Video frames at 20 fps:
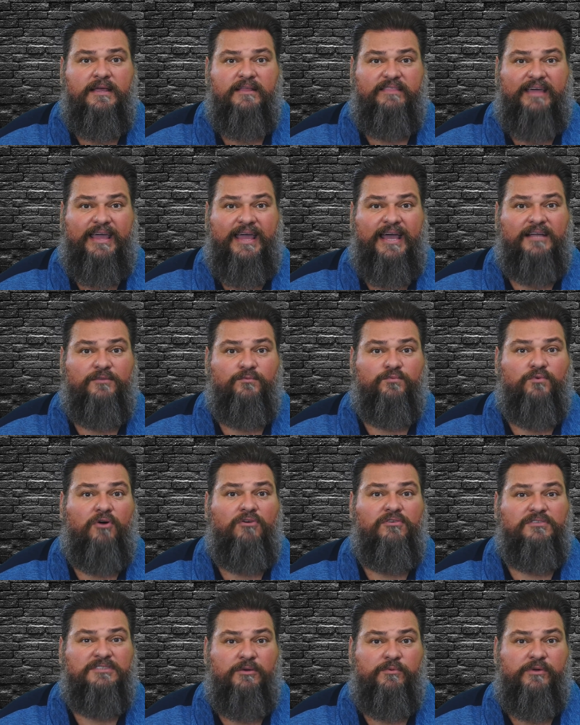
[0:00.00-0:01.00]
They had
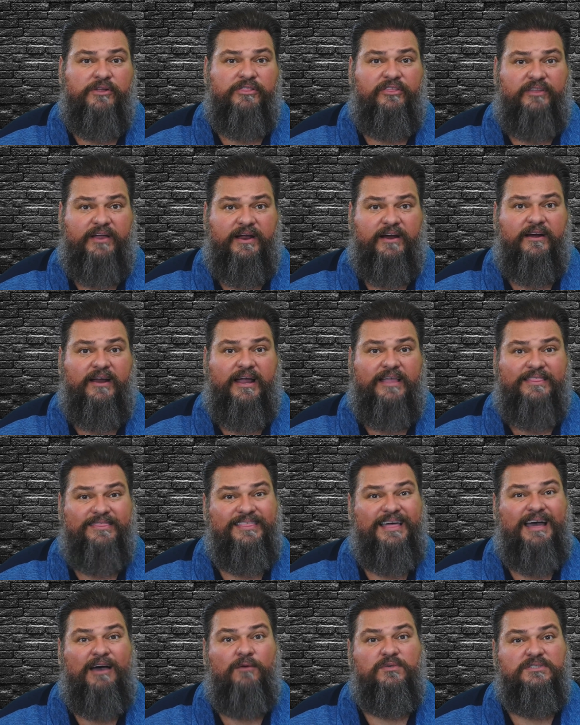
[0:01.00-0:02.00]
roles that were there, and
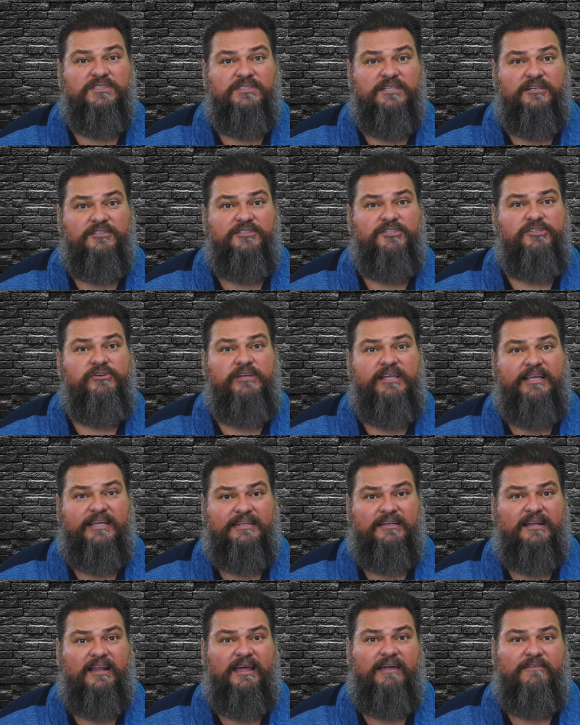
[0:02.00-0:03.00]
that was their duty
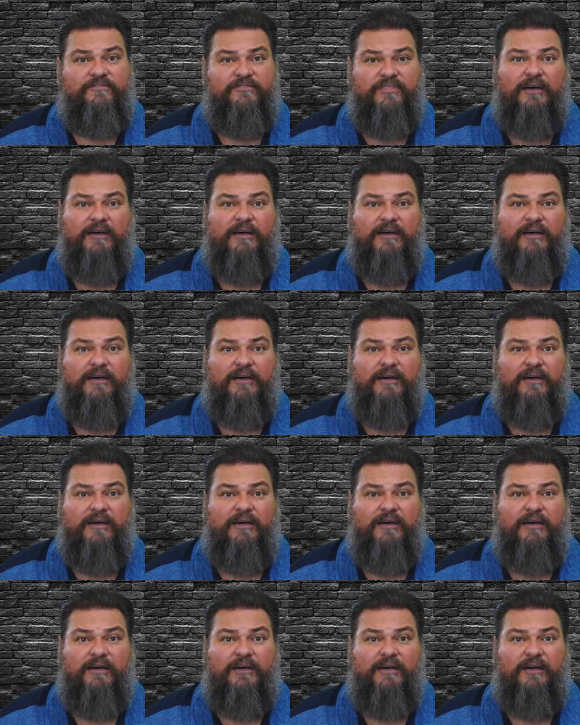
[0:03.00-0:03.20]
in life.